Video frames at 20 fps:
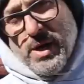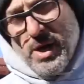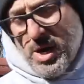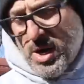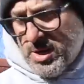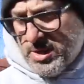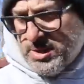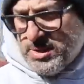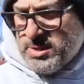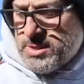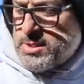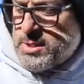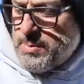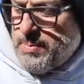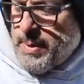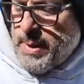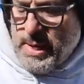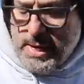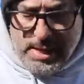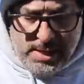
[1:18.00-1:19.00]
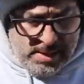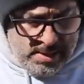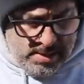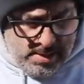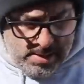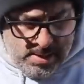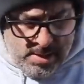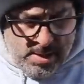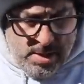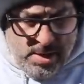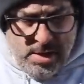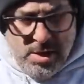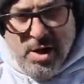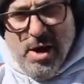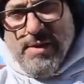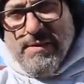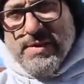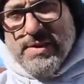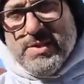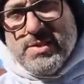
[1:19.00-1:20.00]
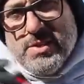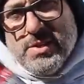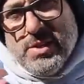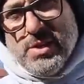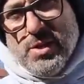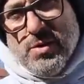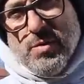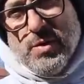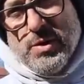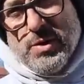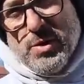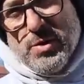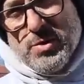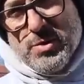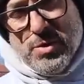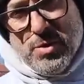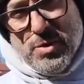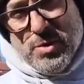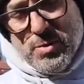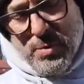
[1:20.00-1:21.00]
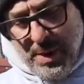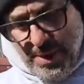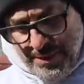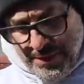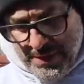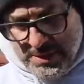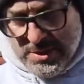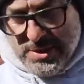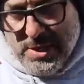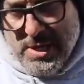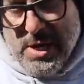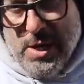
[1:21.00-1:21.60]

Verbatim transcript: hardens the paint. And obviously the reducer is what thins it